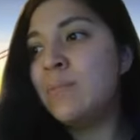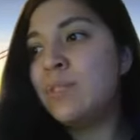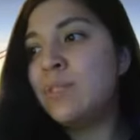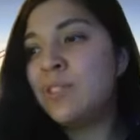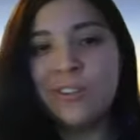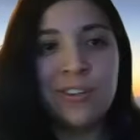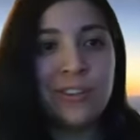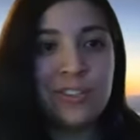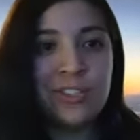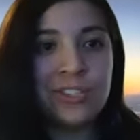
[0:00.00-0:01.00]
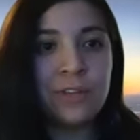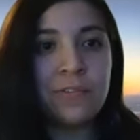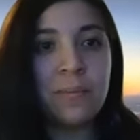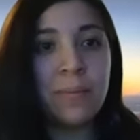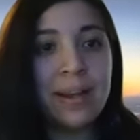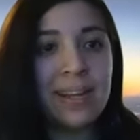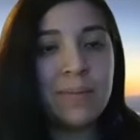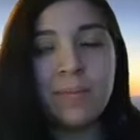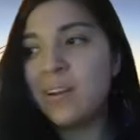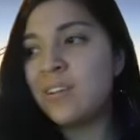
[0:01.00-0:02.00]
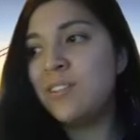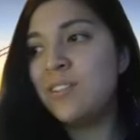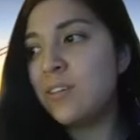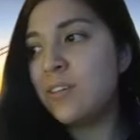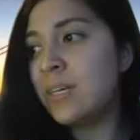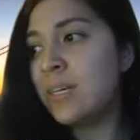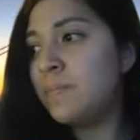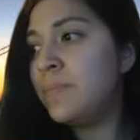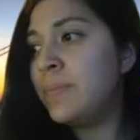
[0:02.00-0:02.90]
So you'll just look for my name, Monica Cerna.